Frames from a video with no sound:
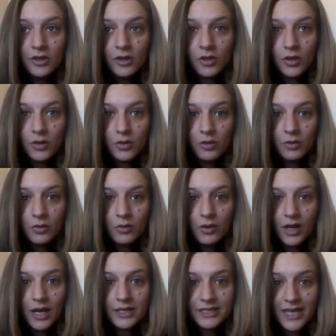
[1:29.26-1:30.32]
who
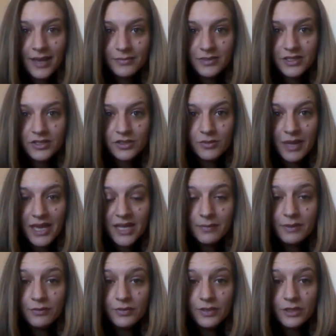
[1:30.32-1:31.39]
attempt to make
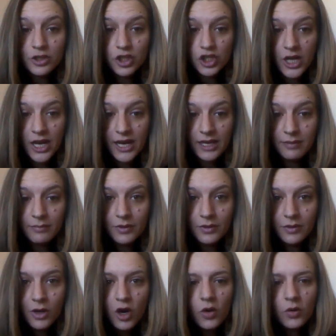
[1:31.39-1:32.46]
me feel shame
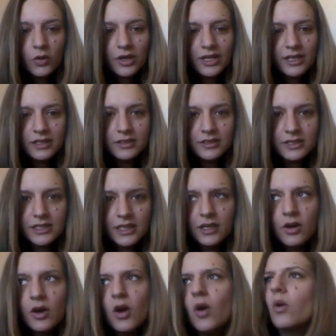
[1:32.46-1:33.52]
or guilty
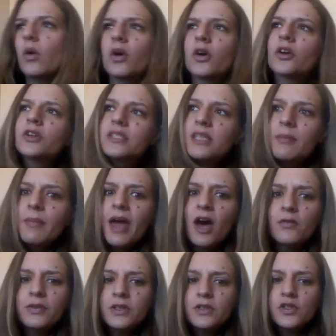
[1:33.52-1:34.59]
or somehow
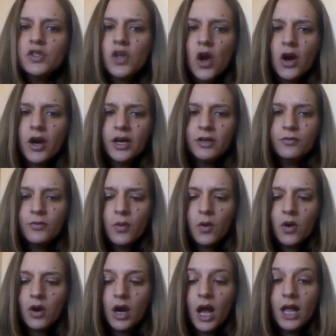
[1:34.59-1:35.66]
feel sorry
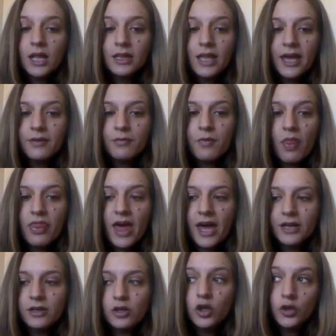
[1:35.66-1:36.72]
for a life
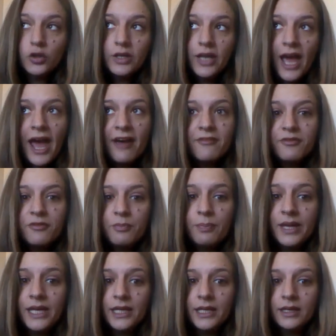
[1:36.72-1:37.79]
that could have
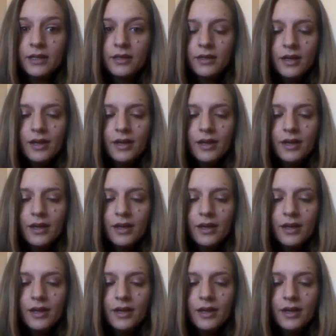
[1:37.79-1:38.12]
been.